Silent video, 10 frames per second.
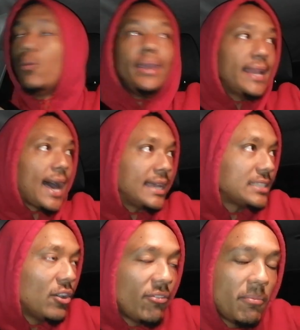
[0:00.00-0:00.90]
win
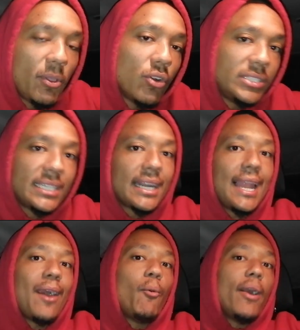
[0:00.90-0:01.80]
us over because
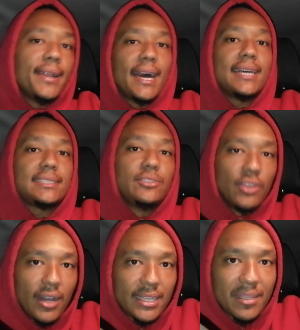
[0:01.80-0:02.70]
Ikala won us.
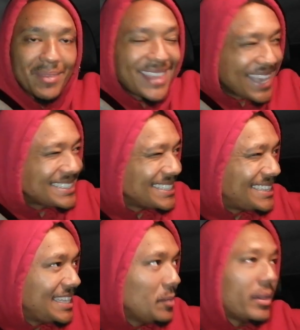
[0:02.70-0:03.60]
You know what I mean? That's
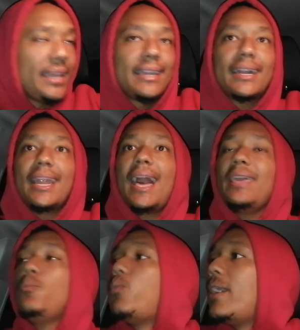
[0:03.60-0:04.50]
the thing, man.
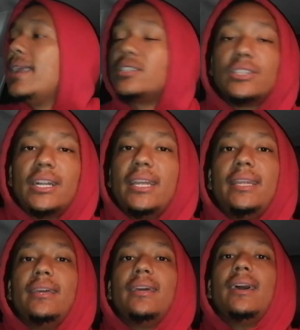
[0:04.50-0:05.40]
Ikala, he won us
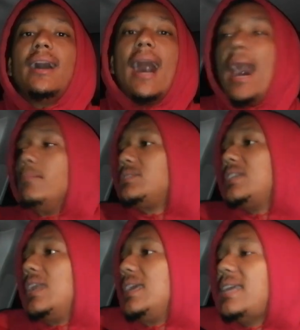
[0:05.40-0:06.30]
already. I'm
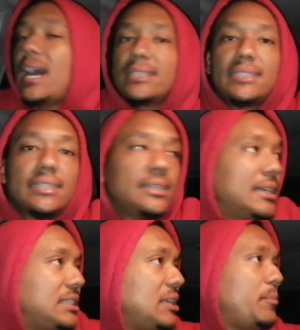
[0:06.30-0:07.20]
still a Youngsta
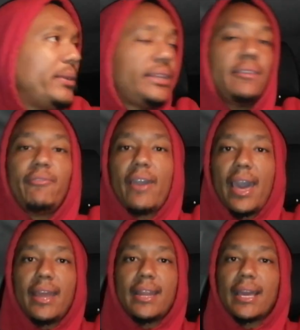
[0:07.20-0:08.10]
CPT
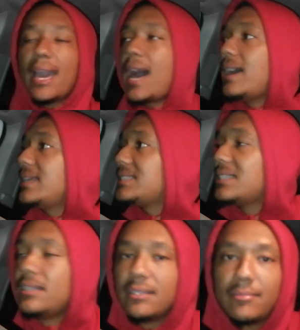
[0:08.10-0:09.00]
fan. Like, I, it's
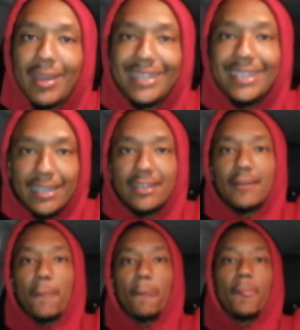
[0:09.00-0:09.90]
still my
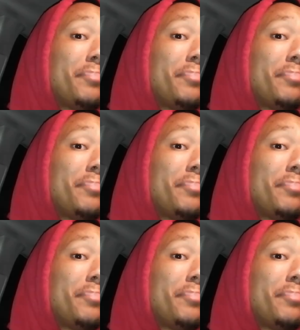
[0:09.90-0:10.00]
nigga.